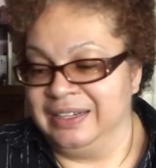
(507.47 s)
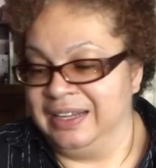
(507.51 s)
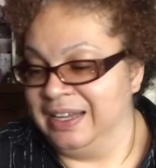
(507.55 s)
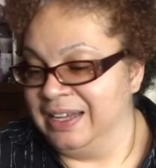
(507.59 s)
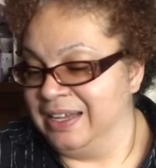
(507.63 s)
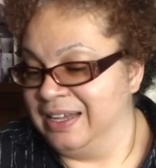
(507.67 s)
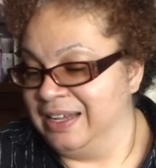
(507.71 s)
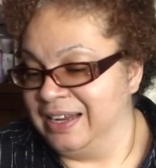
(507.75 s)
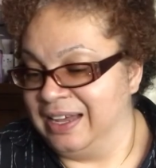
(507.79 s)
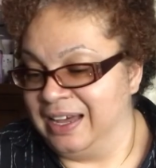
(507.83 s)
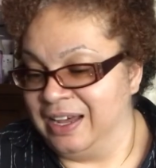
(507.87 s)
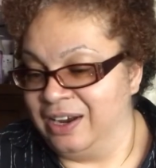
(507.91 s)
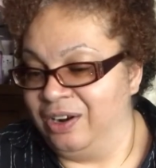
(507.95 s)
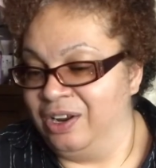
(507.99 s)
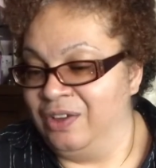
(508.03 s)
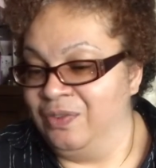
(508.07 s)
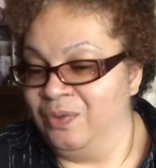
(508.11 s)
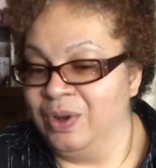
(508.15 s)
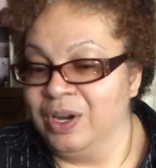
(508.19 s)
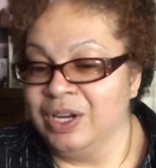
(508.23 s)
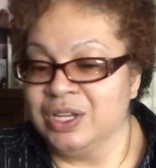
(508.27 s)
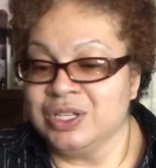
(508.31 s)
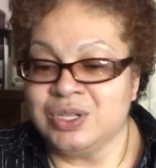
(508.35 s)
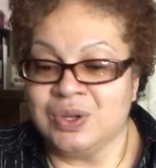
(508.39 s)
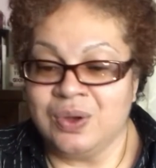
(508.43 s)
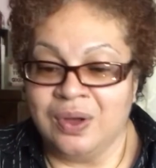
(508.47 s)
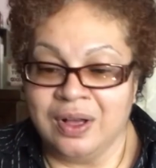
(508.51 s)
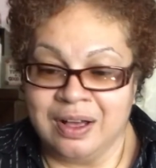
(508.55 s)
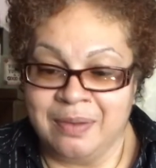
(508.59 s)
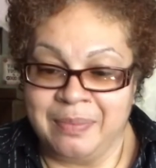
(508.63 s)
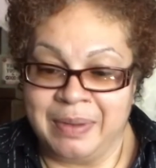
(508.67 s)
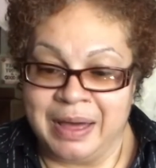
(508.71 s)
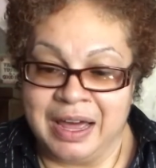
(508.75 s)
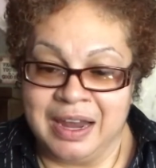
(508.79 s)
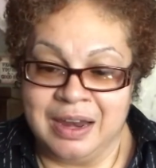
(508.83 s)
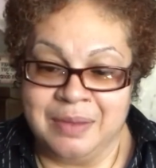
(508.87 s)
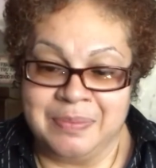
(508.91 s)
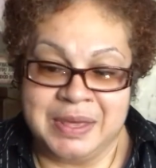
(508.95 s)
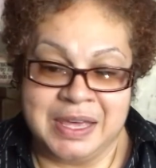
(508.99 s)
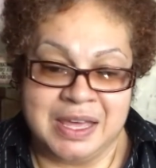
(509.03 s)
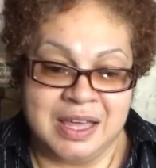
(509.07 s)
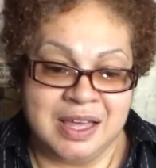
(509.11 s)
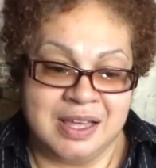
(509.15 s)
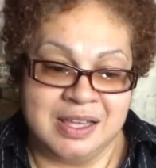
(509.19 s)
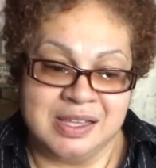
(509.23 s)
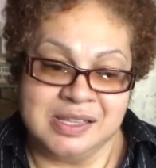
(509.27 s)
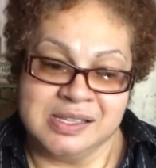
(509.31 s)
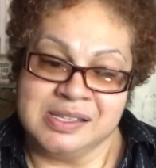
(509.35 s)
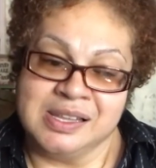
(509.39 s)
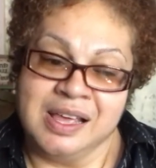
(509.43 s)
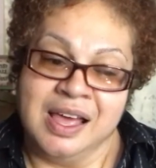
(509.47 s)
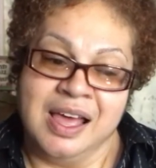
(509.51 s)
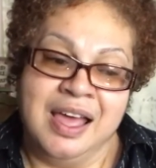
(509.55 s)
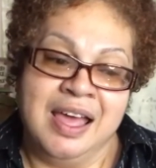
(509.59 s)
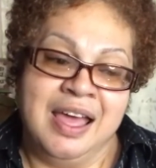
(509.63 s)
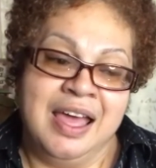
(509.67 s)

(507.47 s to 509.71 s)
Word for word: And I don't even want to talk about it because